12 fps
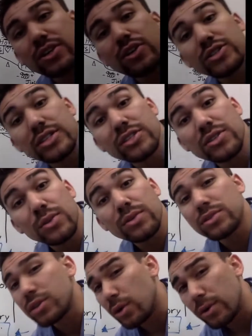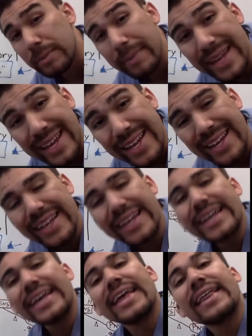in nursing school told me
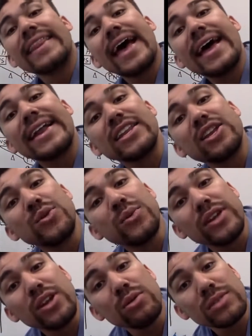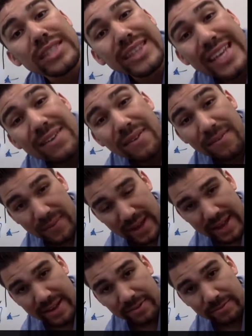that you use
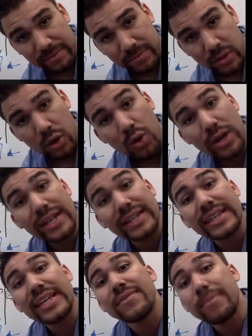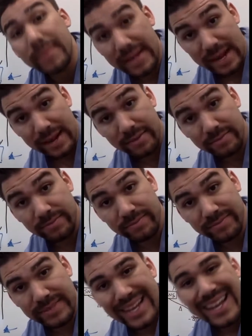Levophed or you leave them dead.
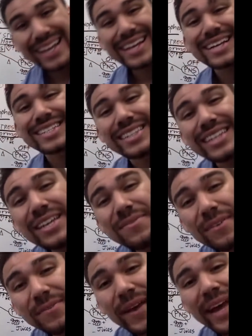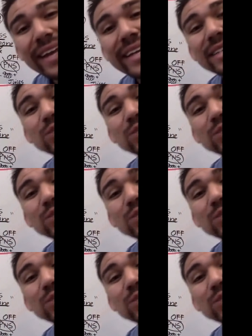Because Levophed